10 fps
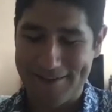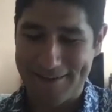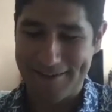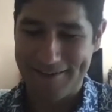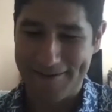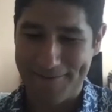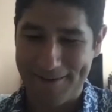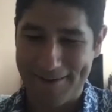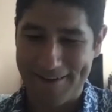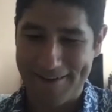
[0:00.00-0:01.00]
Um,
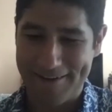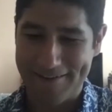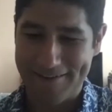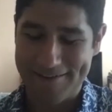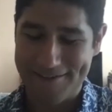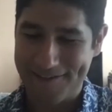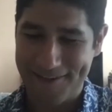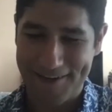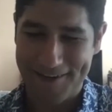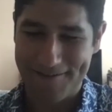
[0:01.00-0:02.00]
and just
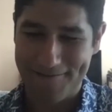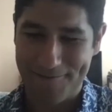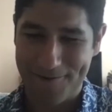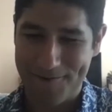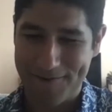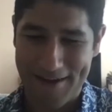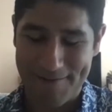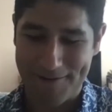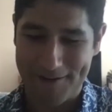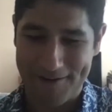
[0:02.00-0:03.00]
looking at what was
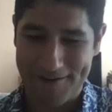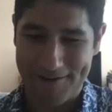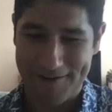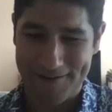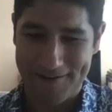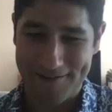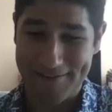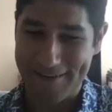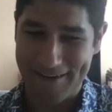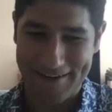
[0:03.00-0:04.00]
happening on
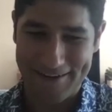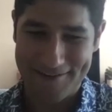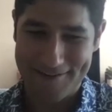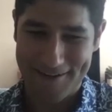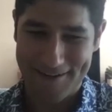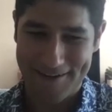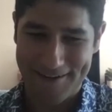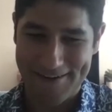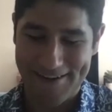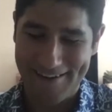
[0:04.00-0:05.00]
stage and